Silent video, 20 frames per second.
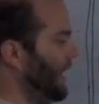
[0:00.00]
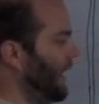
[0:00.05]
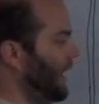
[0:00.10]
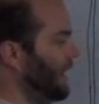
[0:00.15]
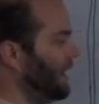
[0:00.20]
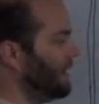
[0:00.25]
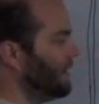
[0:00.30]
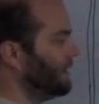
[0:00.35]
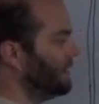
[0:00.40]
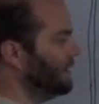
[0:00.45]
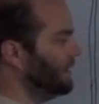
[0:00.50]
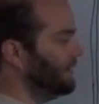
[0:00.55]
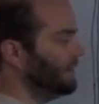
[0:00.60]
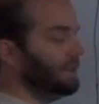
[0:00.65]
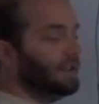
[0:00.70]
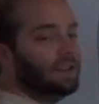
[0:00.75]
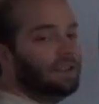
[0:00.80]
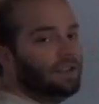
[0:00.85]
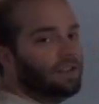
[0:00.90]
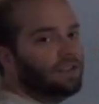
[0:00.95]
air that is
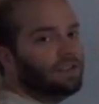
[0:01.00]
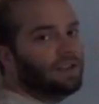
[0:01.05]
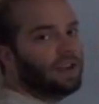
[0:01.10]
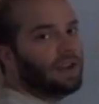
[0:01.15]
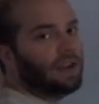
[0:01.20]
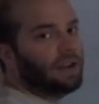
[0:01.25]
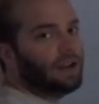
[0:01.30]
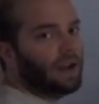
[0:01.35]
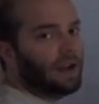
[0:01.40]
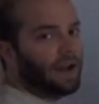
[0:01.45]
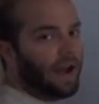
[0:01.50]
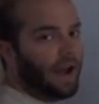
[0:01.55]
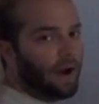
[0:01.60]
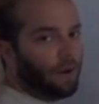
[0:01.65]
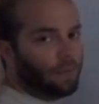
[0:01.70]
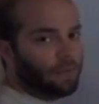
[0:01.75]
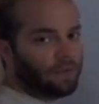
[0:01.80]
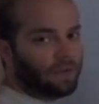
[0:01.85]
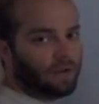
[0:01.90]
in this tank out,